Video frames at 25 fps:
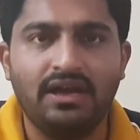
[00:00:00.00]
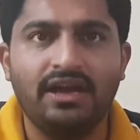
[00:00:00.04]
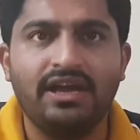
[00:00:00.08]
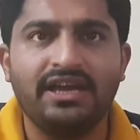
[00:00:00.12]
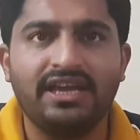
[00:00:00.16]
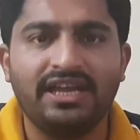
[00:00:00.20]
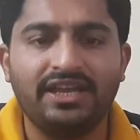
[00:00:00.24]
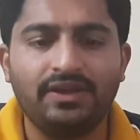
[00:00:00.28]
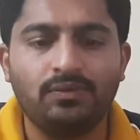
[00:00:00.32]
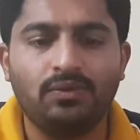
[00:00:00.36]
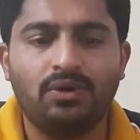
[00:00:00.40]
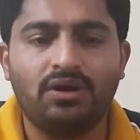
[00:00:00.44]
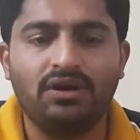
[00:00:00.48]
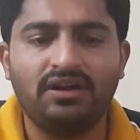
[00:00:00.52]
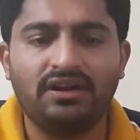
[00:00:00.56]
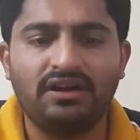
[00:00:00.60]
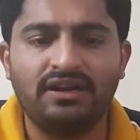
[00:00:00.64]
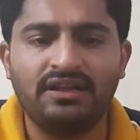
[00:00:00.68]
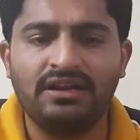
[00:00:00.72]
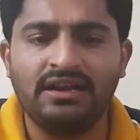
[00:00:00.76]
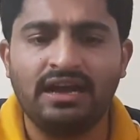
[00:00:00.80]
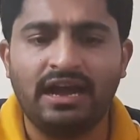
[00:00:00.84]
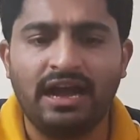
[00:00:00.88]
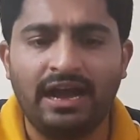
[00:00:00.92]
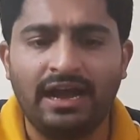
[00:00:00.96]
He wanted
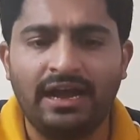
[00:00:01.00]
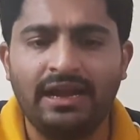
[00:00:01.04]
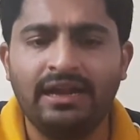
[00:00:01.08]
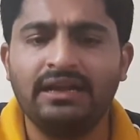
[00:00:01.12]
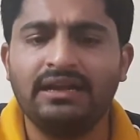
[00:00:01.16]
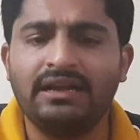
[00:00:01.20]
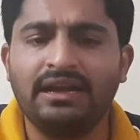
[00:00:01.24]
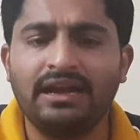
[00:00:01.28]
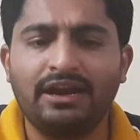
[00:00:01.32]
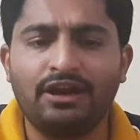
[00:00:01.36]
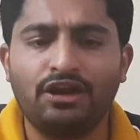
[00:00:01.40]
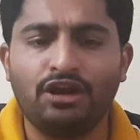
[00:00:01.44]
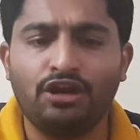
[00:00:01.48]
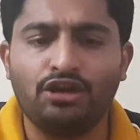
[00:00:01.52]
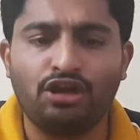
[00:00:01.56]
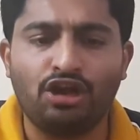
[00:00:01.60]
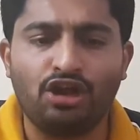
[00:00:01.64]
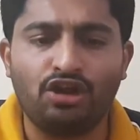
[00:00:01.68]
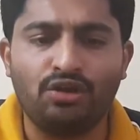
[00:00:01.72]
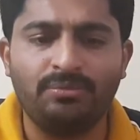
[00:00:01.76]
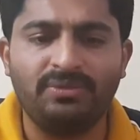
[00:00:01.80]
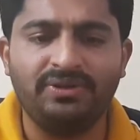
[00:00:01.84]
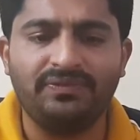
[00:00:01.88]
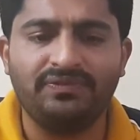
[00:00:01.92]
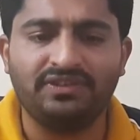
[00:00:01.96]
an ironclad
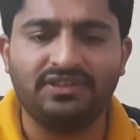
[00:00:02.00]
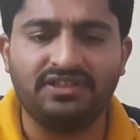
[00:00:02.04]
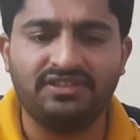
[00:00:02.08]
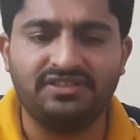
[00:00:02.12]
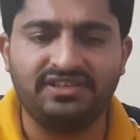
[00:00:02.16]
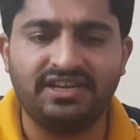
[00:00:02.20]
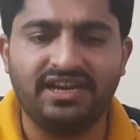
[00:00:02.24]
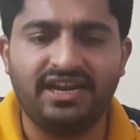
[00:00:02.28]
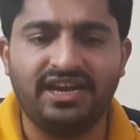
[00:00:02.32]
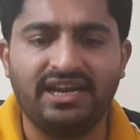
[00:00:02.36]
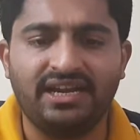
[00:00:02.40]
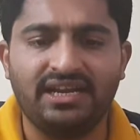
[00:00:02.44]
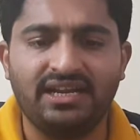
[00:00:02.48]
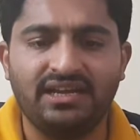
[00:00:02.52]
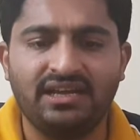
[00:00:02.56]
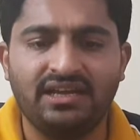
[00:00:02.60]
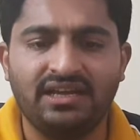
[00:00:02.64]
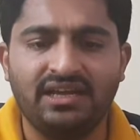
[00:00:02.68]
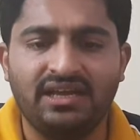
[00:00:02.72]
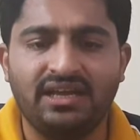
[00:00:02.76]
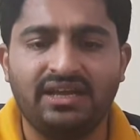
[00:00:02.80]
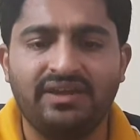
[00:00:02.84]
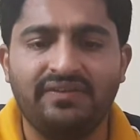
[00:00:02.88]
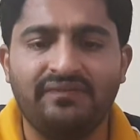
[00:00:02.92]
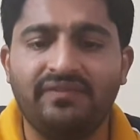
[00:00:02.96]
autonomy for the state,
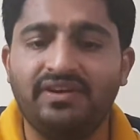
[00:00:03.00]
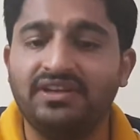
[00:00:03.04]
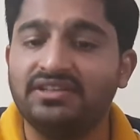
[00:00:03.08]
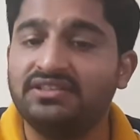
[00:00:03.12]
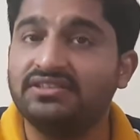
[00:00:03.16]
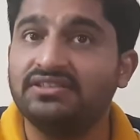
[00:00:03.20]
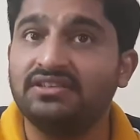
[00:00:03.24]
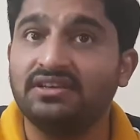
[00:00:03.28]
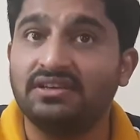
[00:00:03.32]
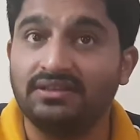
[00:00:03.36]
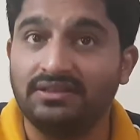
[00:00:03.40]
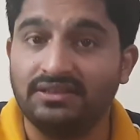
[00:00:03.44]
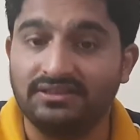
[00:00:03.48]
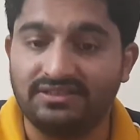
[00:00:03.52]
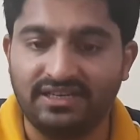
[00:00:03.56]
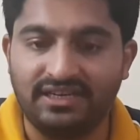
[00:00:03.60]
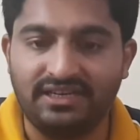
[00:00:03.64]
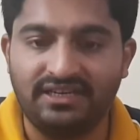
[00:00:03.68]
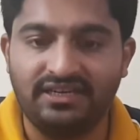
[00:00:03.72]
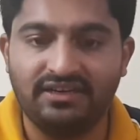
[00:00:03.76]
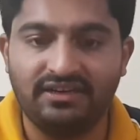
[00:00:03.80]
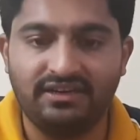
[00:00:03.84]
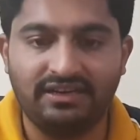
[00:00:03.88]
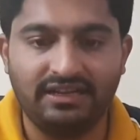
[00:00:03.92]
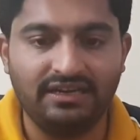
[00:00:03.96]
which the
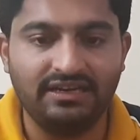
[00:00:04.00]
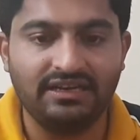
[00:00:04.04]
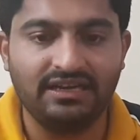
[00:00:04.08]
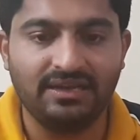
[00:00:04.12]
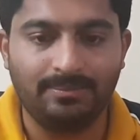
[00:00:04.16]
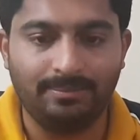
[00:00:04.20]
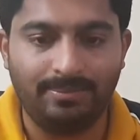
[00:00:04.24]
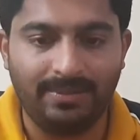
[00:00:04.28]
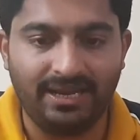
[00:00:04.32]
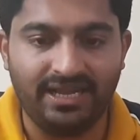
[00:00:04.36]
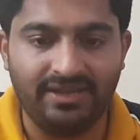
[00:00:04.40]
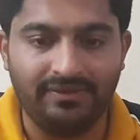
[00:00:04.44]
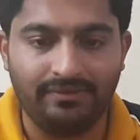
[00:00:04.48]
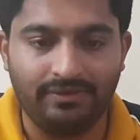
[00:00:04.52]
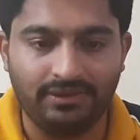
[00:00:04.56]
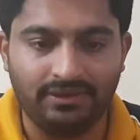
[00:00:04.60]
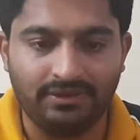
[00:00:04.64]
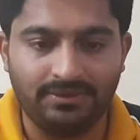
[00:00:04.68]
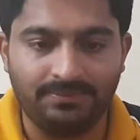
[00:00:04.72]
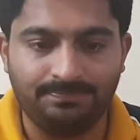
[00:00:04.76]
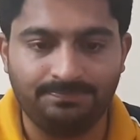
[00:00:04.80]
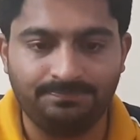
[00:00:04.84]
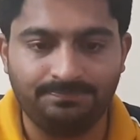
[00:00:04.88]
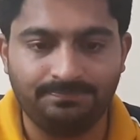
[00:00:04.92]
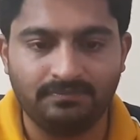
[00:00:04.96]
centre didn't comply
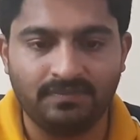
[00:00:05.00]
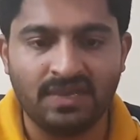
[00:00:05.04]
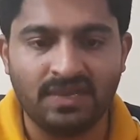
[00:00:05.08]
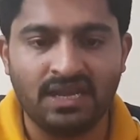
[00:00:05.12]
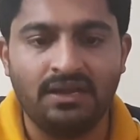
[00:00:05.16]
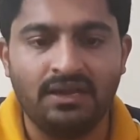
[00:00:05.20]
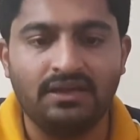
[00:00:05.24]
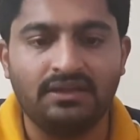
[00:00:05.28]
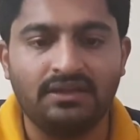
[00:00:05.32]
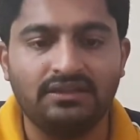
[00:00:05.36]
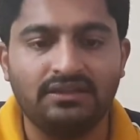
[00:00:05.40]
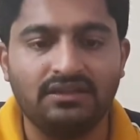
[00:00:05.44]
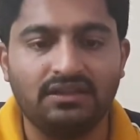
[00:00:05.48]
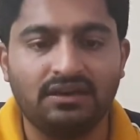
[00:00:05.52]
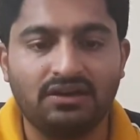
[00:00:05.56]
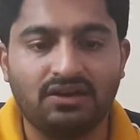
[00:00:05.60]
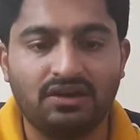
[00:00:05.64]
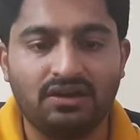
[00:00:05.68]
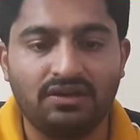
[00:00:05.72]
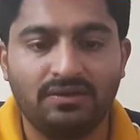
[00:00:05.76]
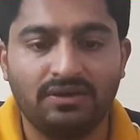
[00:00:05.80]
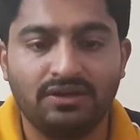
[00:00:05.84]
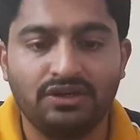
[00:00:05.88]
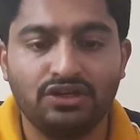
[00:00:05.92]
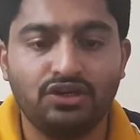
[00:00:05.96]
with. The
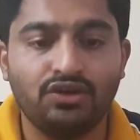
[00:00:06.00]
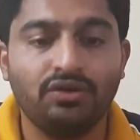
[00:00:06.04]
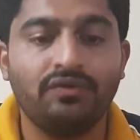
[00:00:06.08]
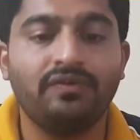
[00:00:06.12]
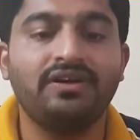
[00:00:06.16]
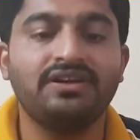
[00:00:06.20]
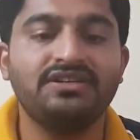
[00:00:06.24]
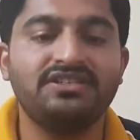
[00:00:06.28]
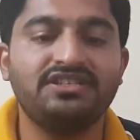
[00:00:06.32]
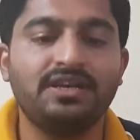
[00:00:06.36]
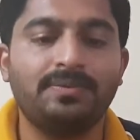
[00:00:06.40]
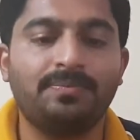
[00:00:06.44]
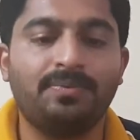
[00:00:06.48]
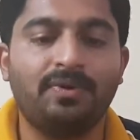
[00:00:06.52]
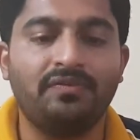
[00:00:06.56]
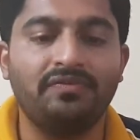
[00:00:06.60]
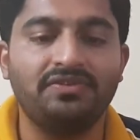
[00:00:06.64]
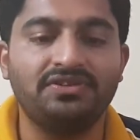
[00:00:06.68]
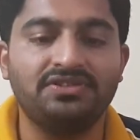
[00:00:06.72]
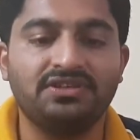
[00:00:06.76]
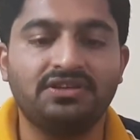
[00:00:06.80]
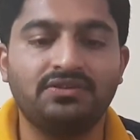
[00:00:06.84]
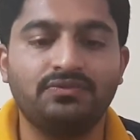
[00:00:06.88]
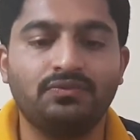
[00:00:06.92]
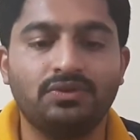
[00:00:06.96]
controversial
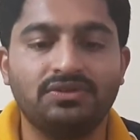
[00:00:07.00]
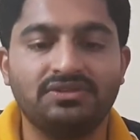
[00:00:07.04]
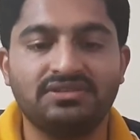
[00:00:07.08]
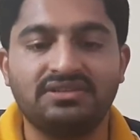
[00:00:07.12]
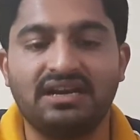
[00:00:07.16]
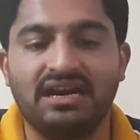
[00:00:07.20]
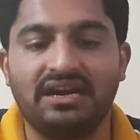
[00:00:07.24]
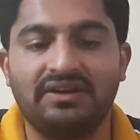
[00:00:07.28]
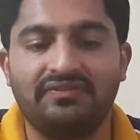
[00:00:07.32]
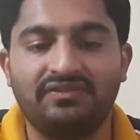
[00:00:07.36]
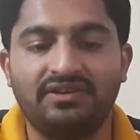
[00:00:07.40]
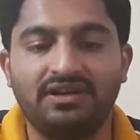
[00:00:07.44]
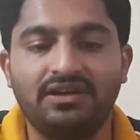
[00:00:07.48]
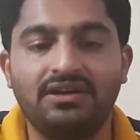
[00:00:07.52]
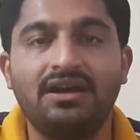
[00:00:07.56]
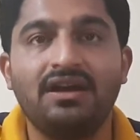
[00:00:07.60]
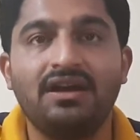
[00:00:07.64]
provision was drafted